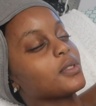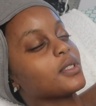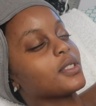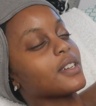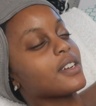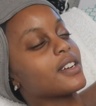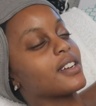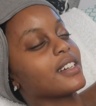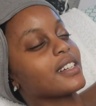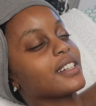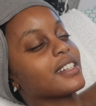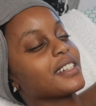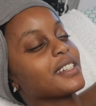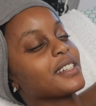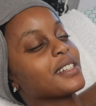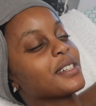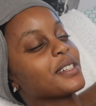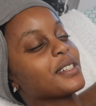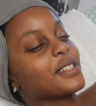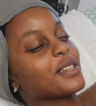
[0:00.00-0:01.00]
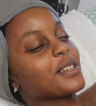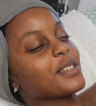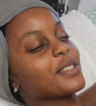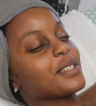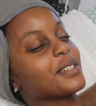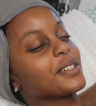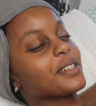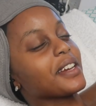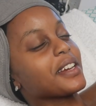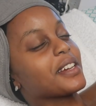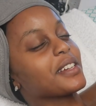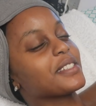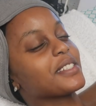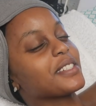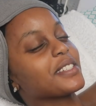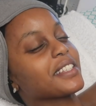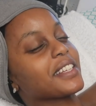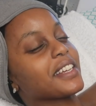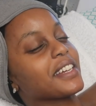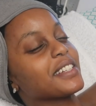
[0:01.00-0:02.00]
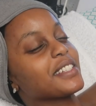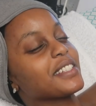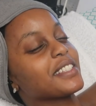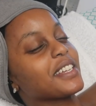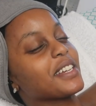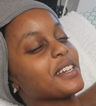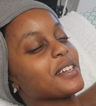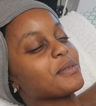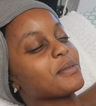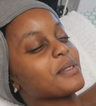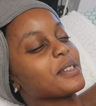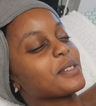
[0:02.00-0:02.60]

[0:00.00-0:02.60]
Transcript: Sorry. No, it's okay. Just kind of scared